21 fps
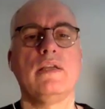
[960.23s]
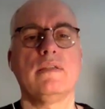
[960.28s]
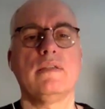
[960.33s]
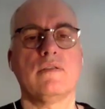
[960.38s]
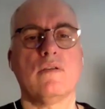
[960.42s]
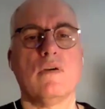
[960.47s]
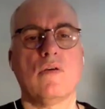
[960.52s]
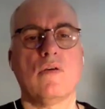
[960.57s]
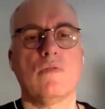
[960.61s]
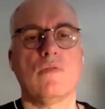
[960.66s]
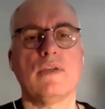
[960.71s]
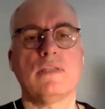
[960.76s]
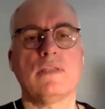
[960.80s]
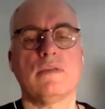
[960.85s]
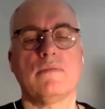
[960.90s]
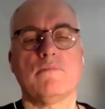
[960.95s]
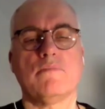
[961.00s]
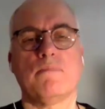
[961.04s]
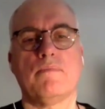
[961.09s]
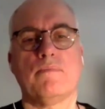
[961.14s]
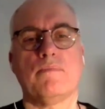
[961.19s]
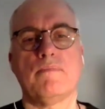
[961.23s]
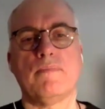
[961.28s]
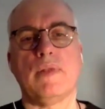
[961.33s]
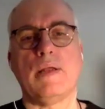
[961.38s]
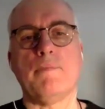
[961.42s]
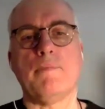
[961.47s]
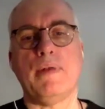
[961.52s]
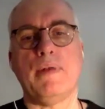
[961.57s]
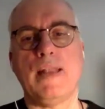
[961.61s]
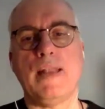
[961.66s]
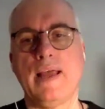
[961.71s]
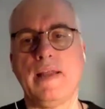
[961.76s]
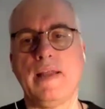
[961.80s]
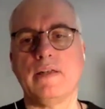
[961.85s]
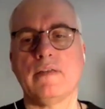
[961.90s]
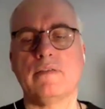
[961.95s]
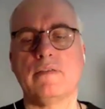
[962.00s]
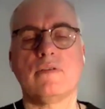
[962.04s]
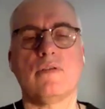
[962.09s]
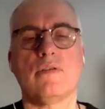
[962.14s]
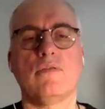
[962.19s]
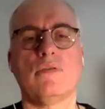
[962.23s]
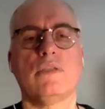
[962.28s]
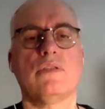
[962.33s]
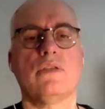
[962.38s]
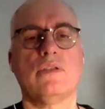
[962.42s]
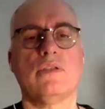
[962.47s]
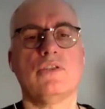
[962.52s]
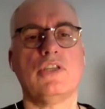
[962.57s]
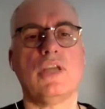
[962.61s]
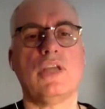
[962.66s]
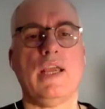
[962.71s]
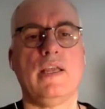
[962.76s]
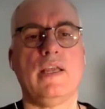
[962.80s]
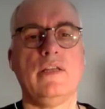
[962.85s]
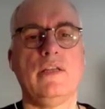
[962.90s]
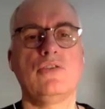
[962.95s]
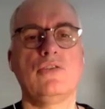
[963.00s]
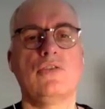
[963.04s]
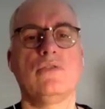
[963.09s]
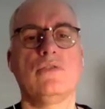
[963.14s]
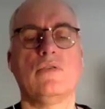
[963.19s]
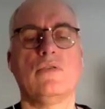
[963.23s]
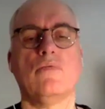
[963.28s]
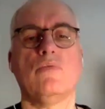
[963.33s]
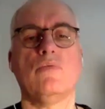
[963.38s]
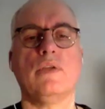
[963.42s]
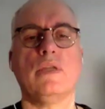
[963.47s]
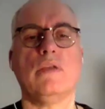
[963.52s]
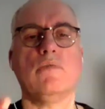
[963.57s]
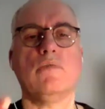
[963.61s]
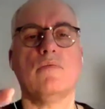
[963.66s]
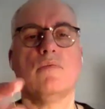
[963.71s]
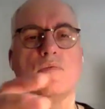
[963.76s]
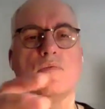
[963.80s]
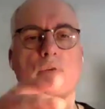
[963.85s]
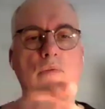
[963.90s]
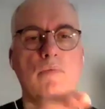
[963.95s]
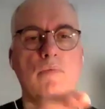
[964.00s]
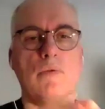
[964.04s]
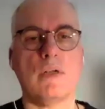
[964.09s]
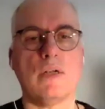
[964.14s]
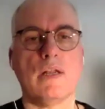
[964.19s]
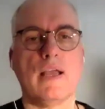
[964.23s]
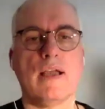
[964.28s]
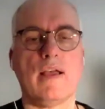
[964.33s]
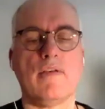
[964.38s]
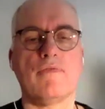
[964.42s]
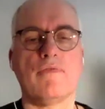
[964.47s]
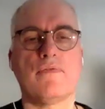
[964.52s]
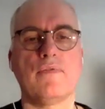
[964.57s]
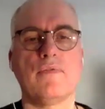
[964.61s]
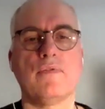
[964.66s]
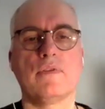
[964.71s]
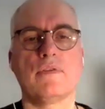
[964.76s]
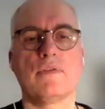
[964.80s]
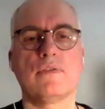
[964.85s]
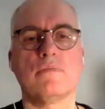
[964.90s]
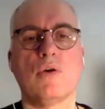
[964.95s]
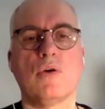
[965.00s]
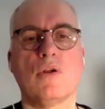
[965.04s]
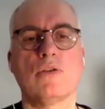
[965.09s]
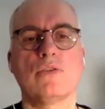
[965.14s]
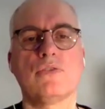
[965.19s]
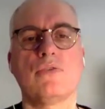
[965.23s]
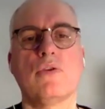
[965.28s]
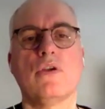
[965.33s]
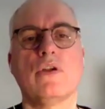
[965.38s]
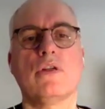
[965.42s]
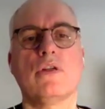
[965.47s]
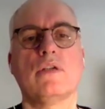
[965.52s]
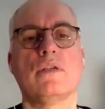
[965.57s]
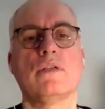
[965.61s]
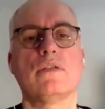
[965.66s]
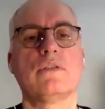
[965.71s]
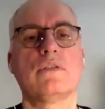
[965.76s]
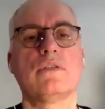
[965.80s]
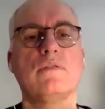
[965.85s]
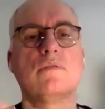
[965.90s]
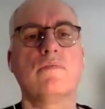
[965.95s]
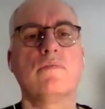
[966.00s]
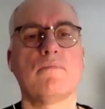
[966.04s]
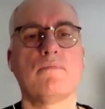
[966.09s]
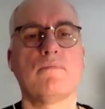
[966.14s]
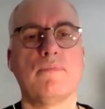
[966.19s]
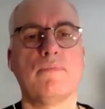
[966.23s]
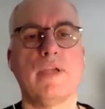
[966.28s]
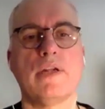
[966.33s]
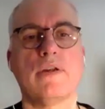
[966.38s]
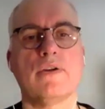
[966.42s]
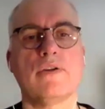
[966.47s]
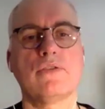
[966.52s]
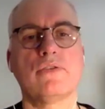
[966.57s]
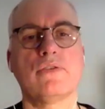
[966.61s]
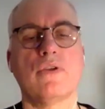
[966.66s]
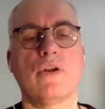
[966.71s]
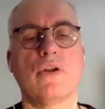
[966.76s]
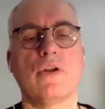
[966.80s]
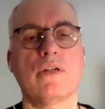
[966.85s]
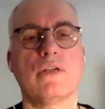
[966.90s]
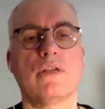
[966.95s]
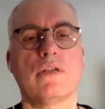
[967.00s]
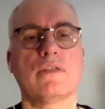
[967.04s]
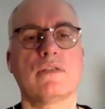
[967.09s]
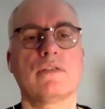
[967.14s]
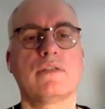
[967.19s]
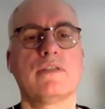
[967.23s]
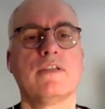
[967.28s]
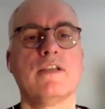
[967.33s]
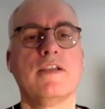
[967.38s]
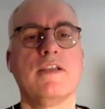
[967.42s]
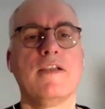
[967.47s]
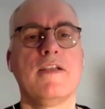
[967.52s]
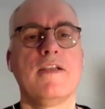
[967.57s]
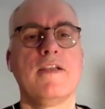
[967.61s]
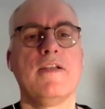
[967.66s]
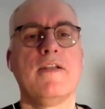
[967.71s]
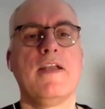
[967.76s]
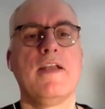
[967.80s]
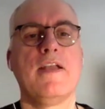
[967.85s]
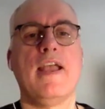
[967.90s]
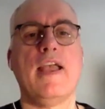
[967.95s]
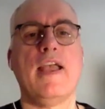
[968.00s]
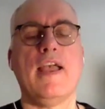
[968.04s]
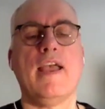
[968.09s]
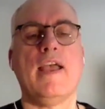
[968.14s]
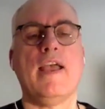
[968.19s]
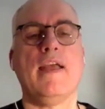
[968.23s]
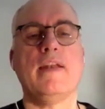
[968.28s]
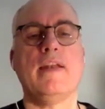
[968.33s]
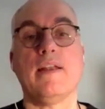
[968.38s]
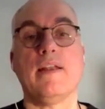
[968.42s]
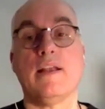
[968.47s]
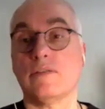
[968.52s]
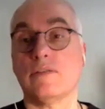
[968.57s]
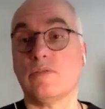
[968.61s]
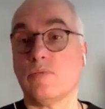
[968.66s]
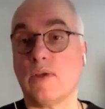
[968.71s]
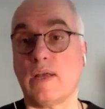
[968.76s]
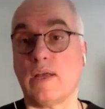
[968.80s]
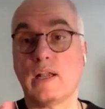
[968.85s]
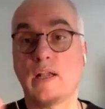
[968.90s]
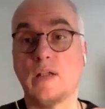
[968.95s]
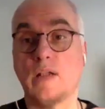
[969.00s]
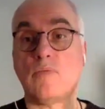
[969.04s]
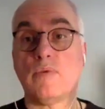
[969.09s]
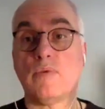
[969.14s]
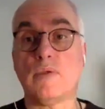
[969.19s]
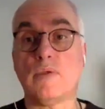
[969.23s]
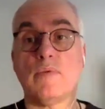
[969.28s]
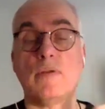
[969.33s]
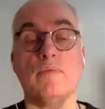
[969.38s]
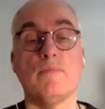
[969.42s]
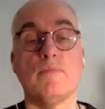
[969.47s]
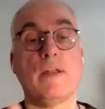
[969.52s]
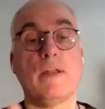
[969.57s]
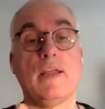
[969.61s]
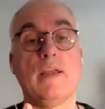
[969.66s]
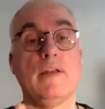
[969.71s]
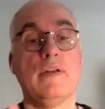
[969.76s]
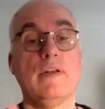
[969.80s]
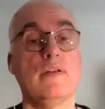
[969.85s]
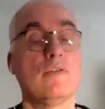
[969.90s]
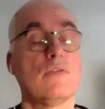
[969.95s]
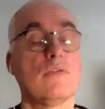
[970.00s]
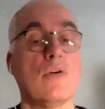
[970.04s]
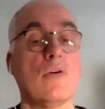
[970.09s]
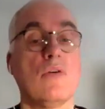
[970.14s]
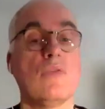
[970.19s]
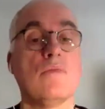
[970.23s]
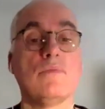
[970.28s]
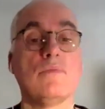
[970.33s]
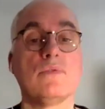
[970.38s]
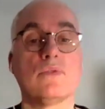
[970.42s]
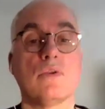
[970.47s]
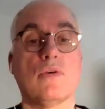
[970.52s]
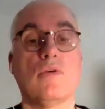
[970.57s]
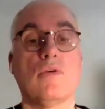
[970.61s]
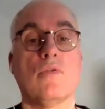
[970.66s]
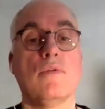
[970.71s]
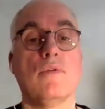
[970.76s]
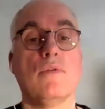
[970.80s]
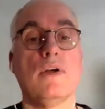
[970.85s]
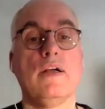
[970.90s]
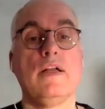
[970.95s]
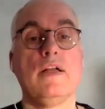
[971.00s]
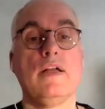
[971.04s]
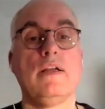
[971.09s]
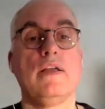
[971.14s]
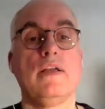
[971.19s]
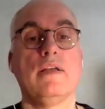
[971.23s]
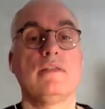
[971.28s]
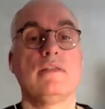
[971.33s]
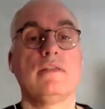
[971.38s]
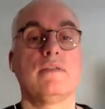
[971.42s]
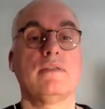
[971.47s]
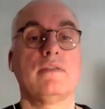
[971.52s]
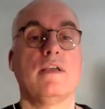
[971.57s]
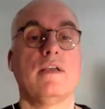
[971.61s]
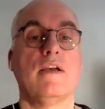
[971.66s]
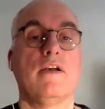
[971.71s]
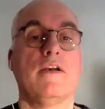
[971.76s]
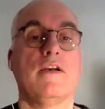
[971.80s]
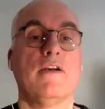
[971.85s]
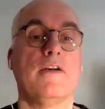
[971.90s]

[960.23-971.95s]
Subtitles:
it's always a blend, so it's a change. So we will have small circles, bigger circles, and as well we will play in a role. So it's